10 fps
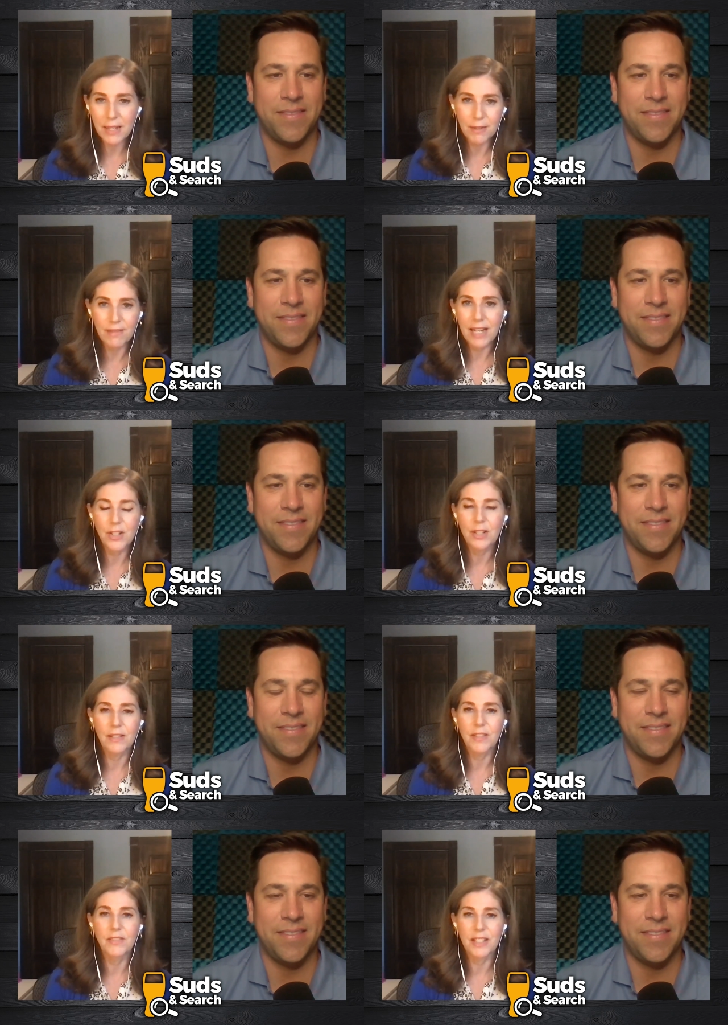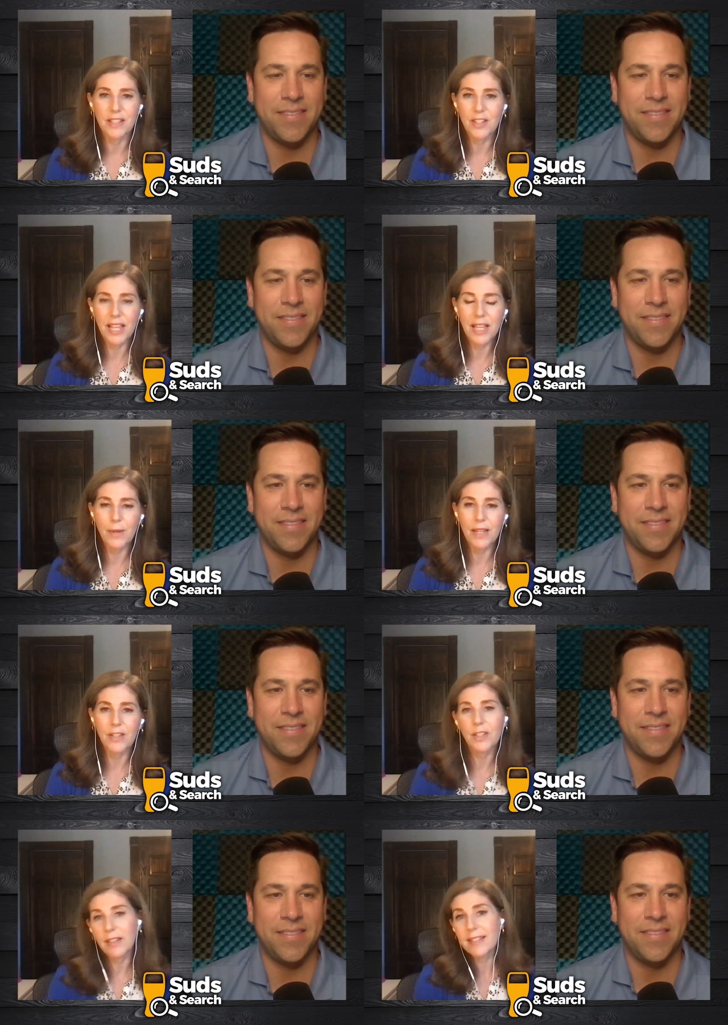Speaker 1: our rational love of English
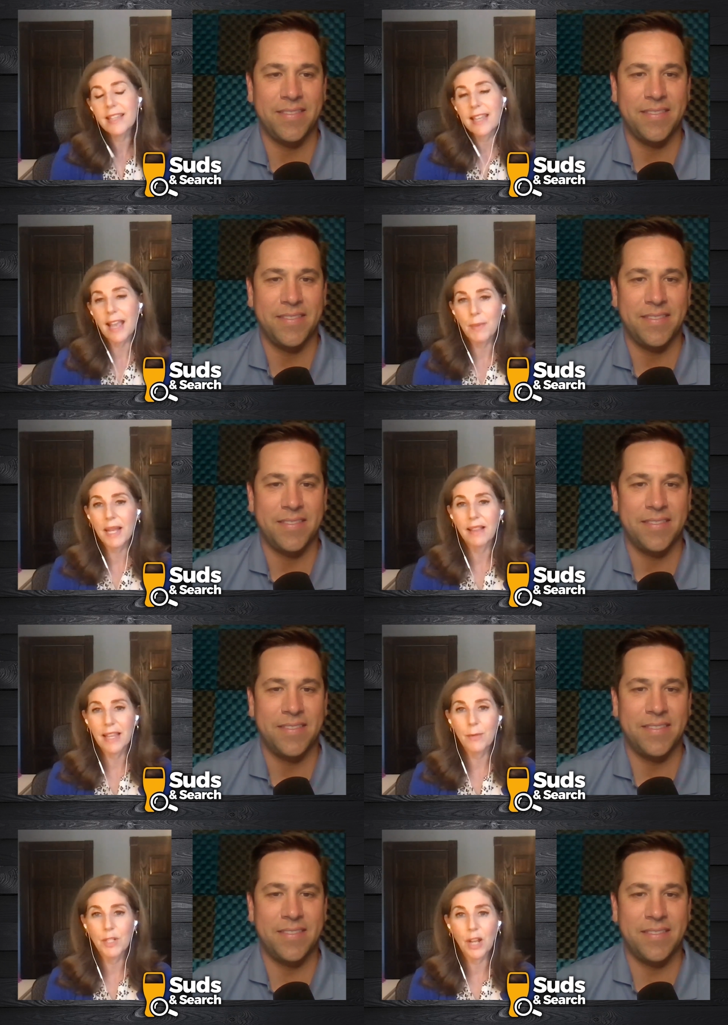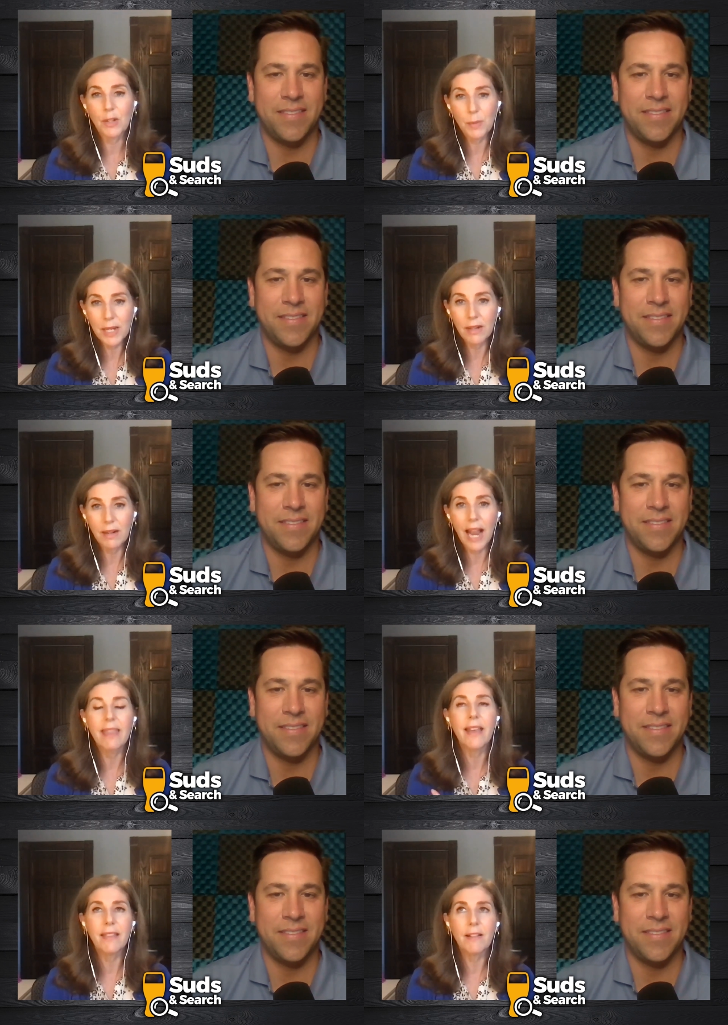language, let's geek out about language on Twitter.
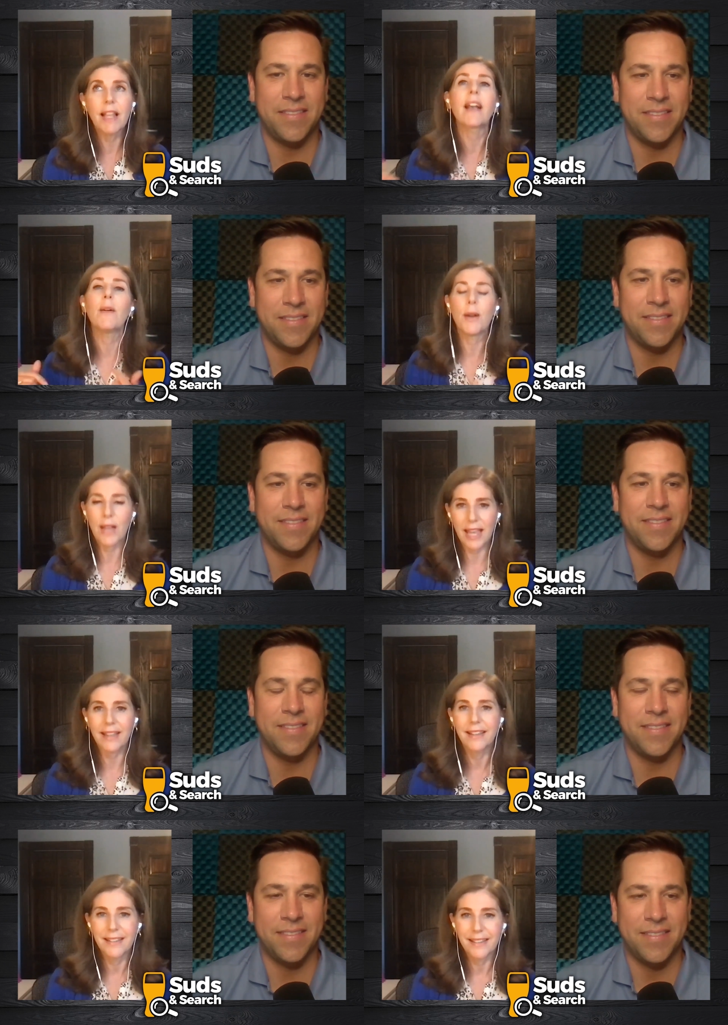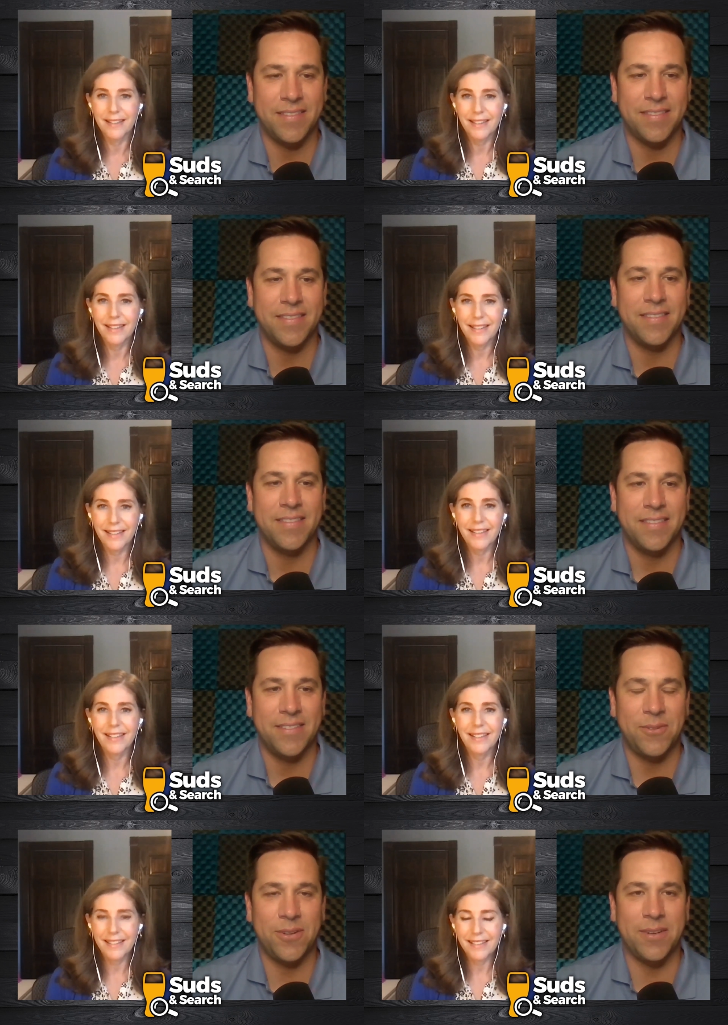And then they're like, oh, okay.
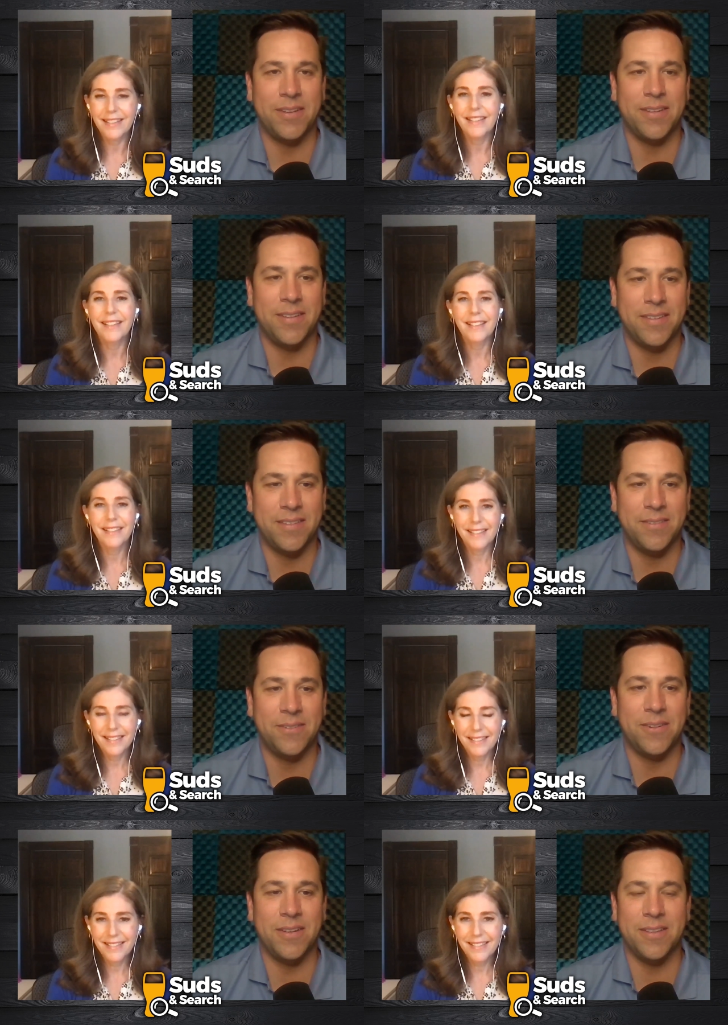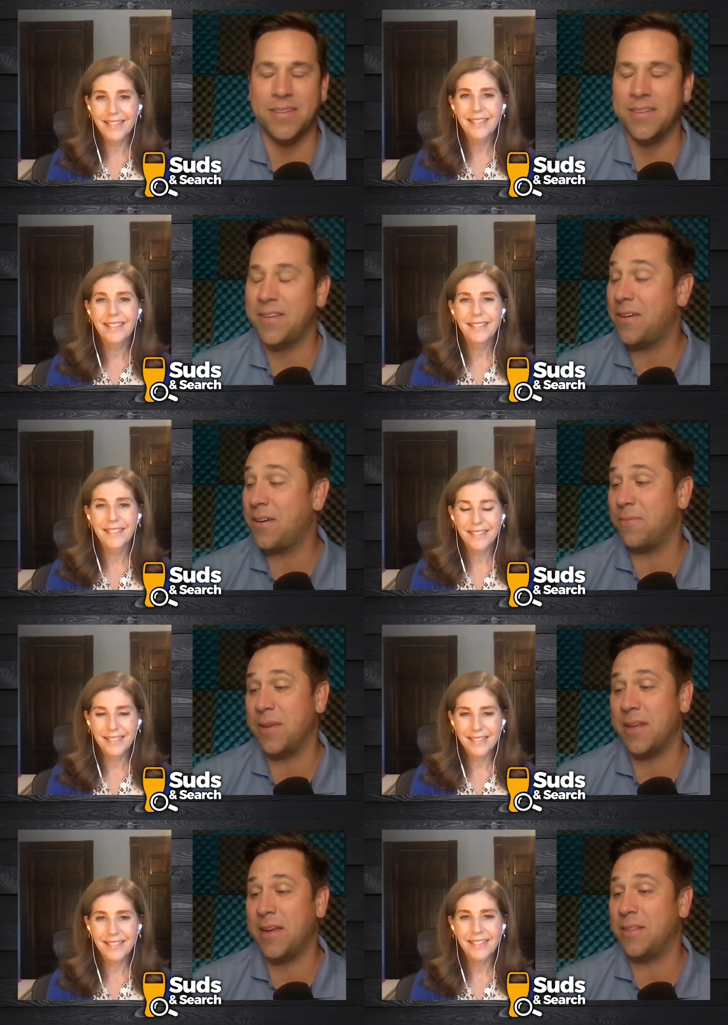
Speaker 2: Right, right. Oh
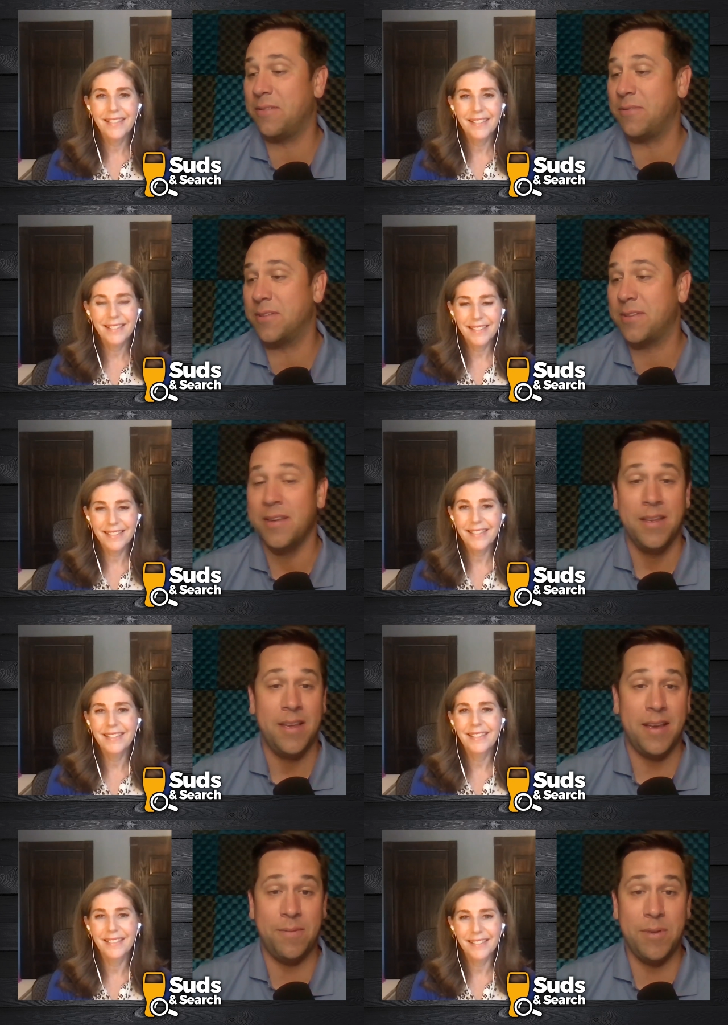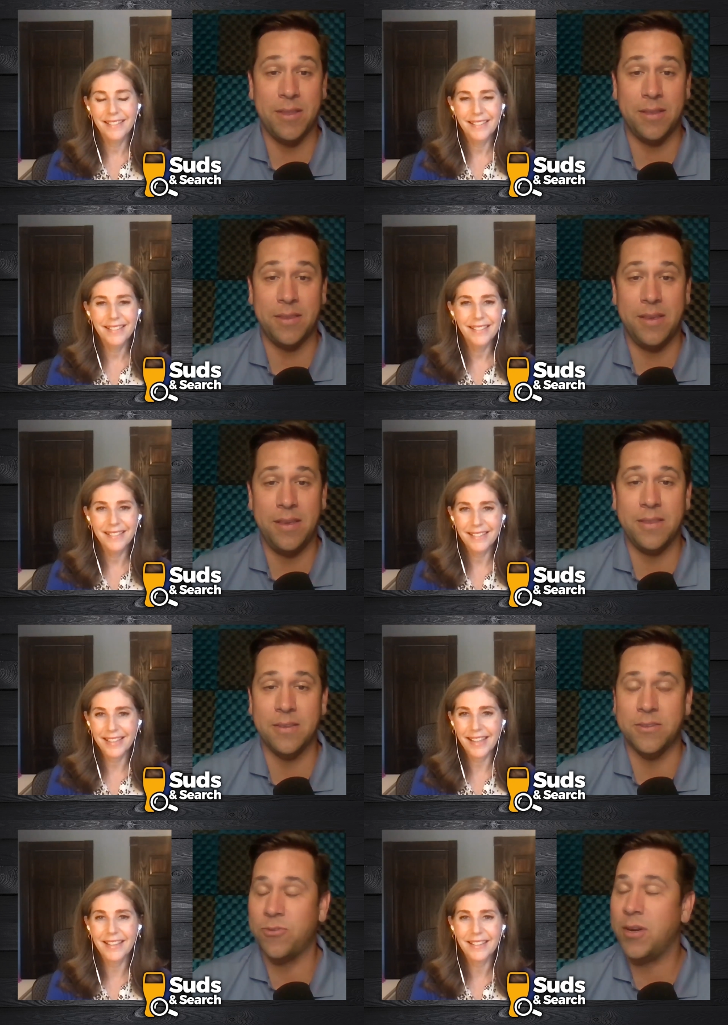man, I love this. And I mean the the,
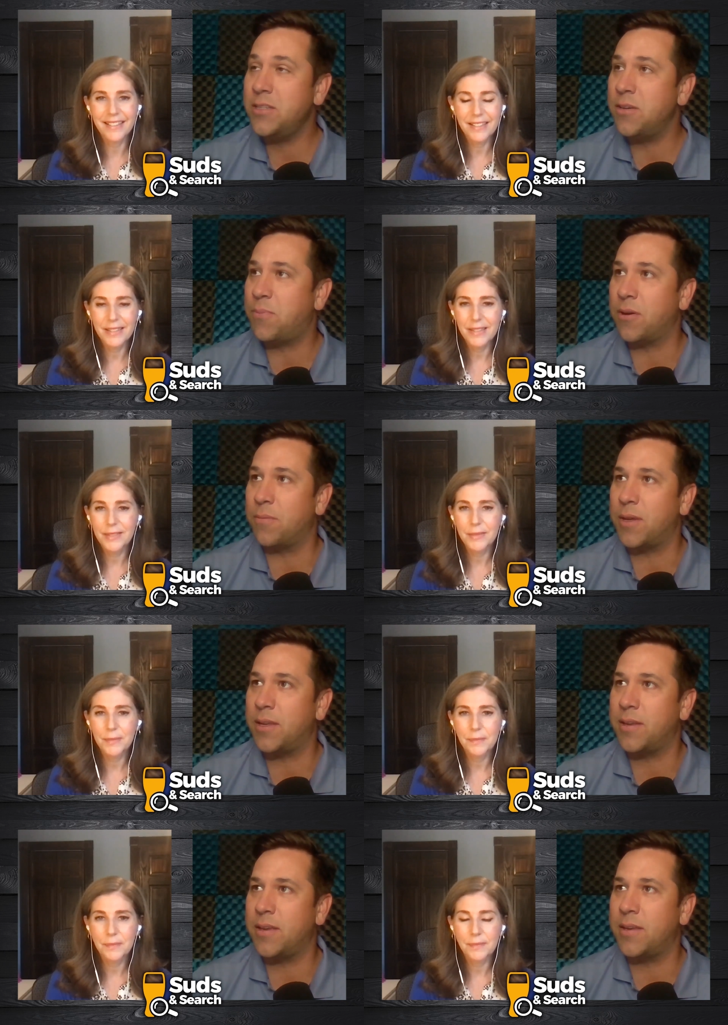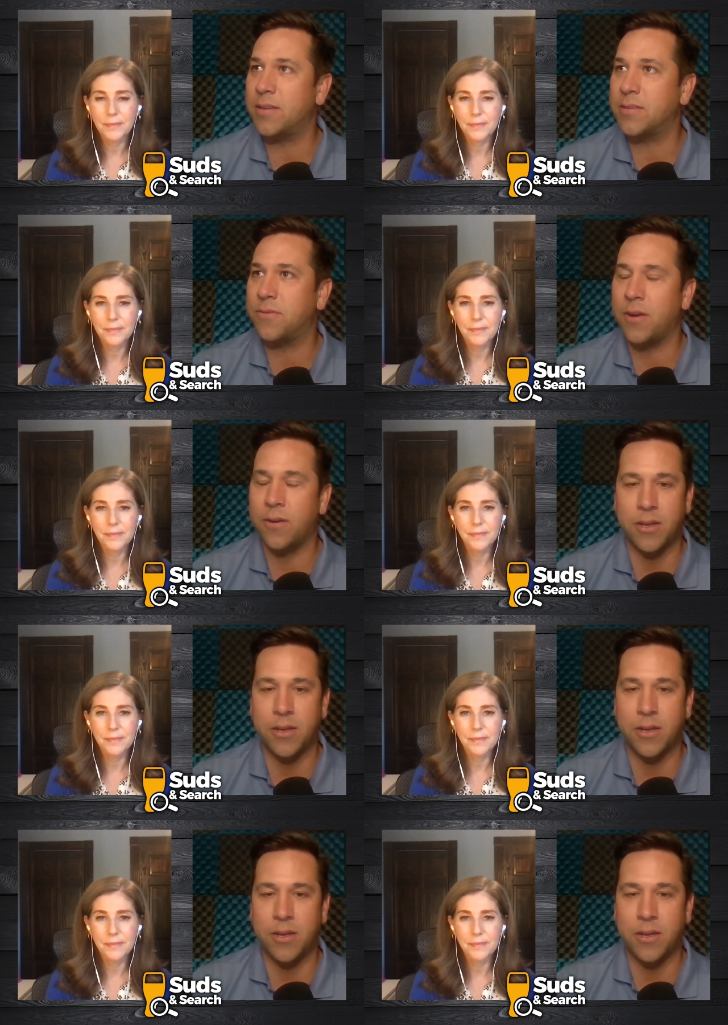the yeah. strategy pyramid is very